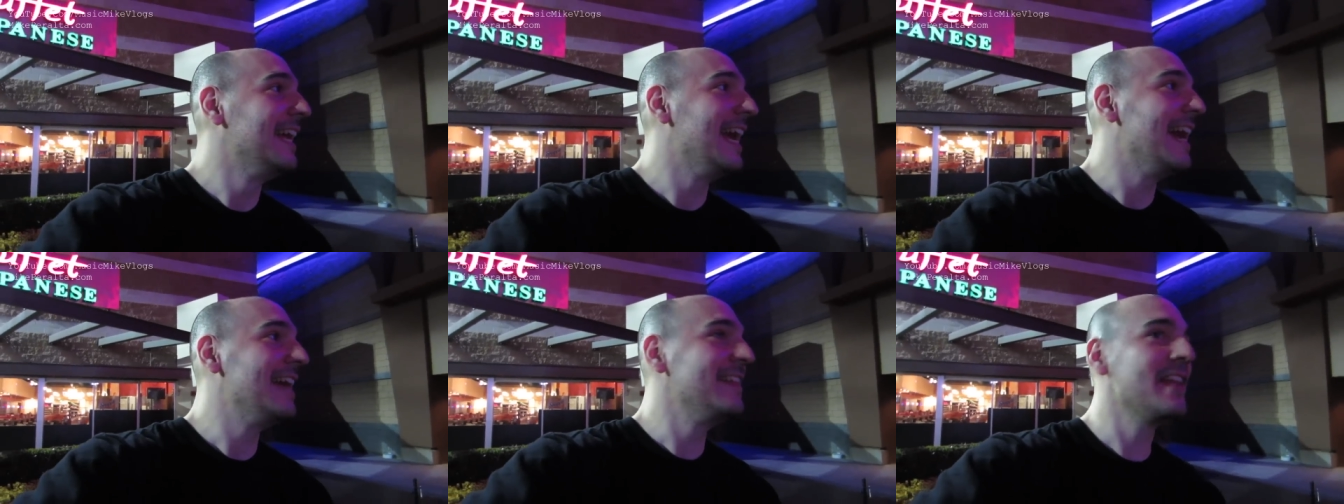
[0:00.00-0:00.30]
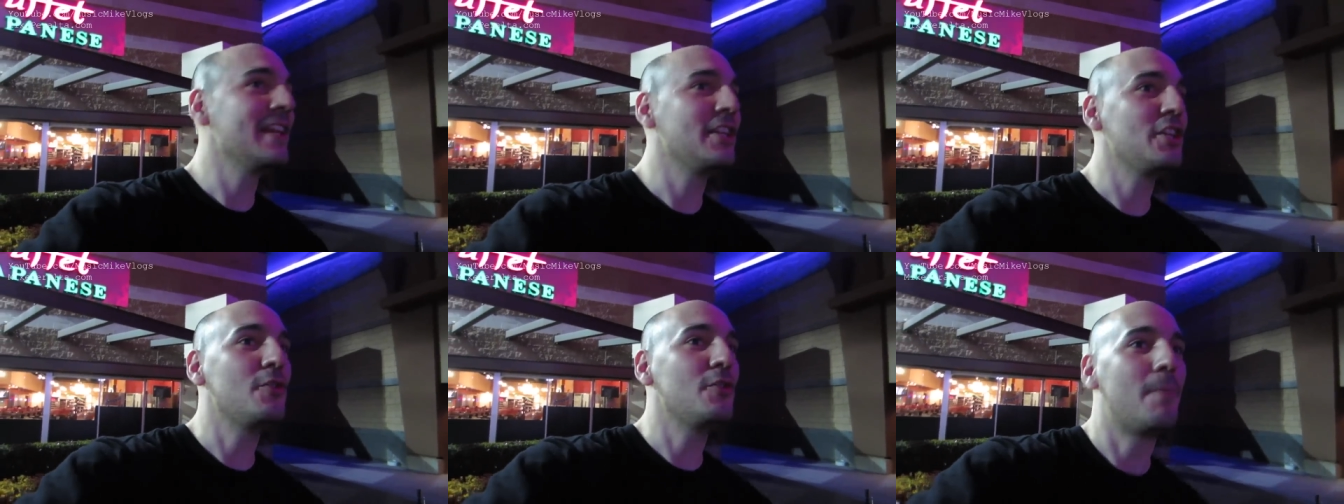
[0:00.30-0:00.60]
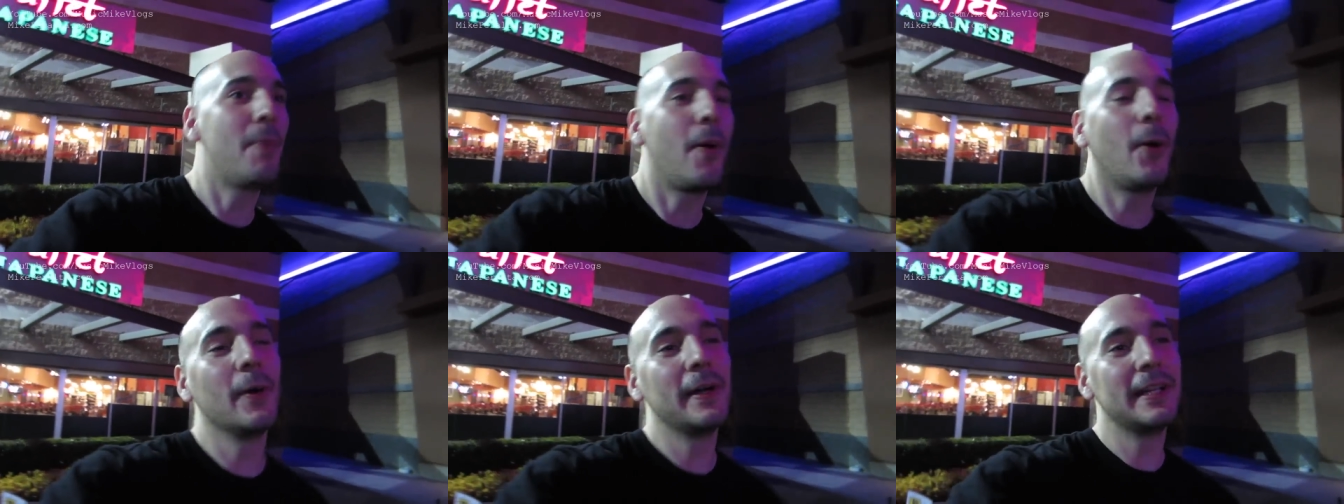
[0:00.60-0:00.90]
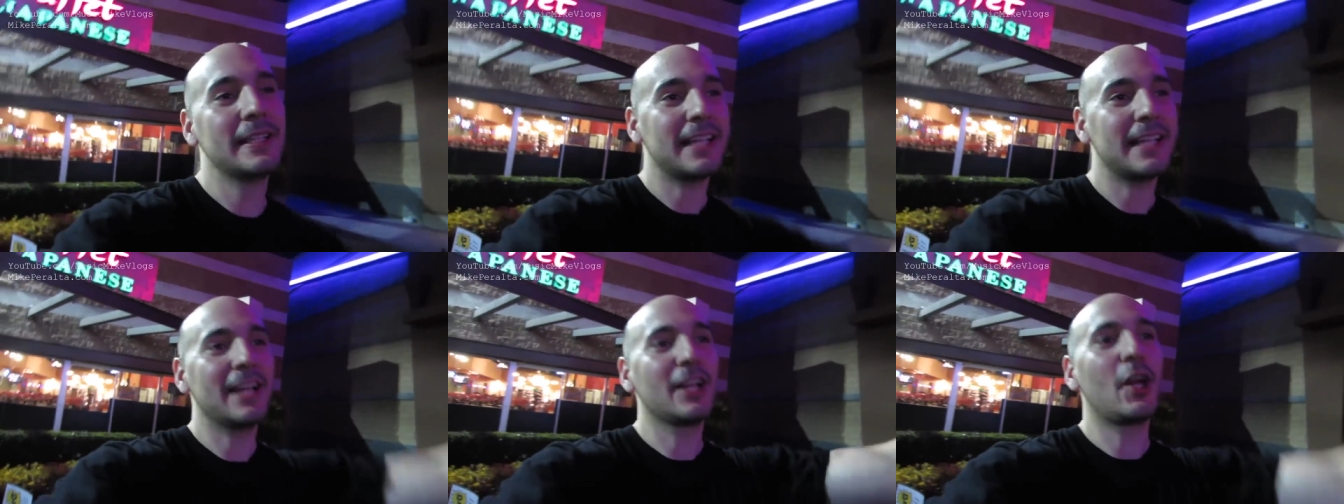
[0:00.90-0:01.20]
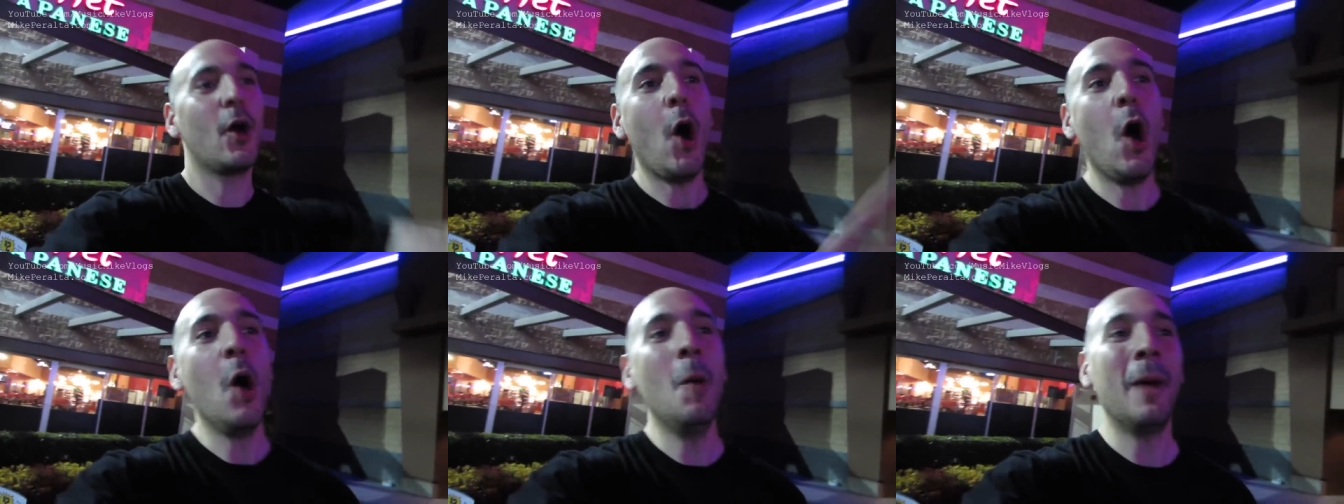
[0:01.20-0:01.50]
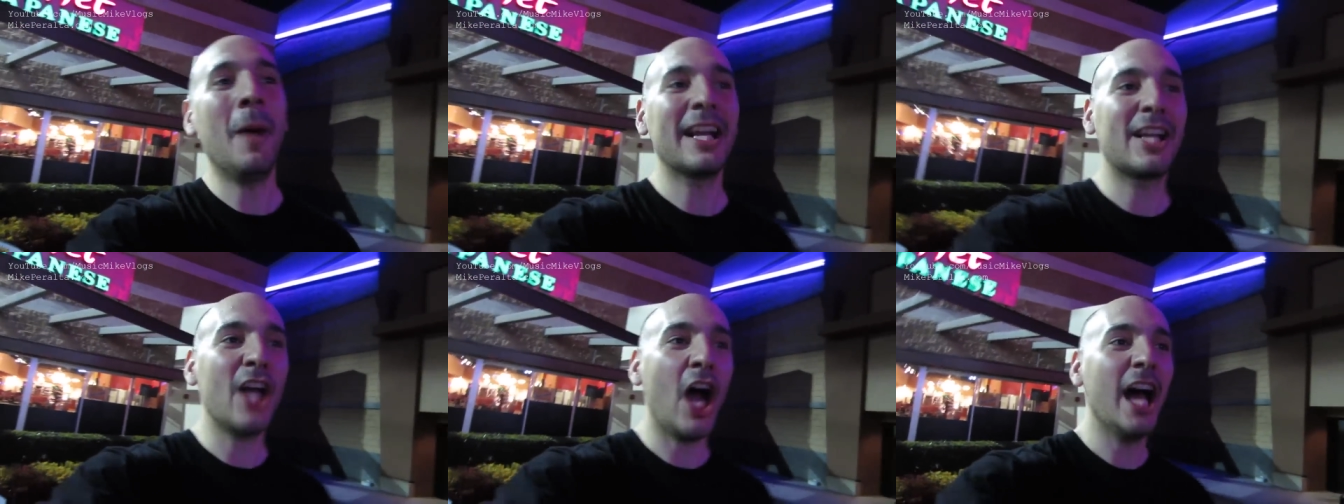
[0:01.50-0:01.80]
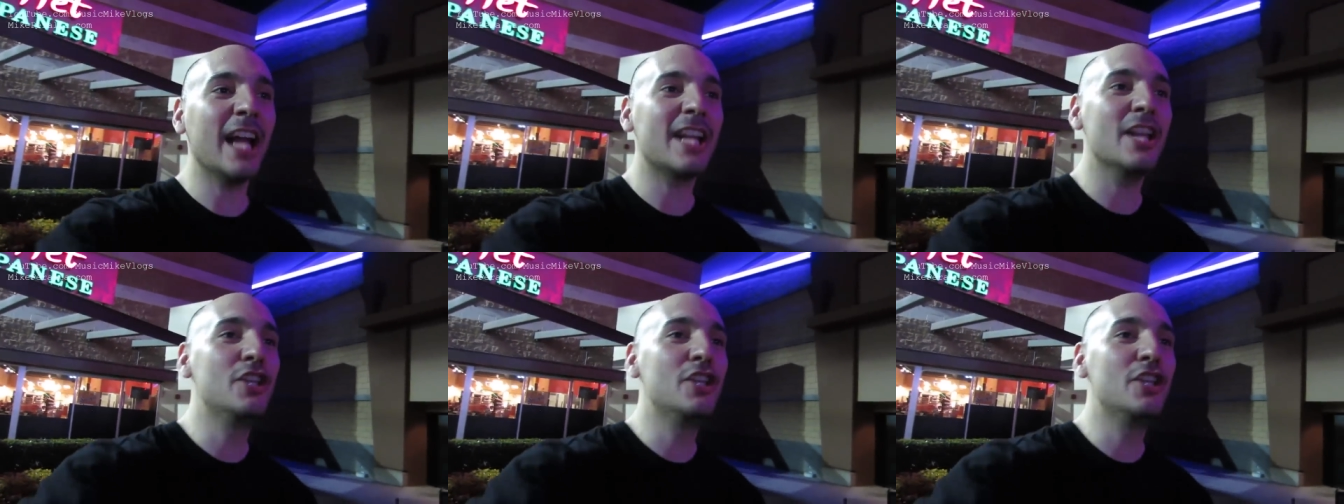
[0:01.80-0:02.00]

and then you point and go, oh my God,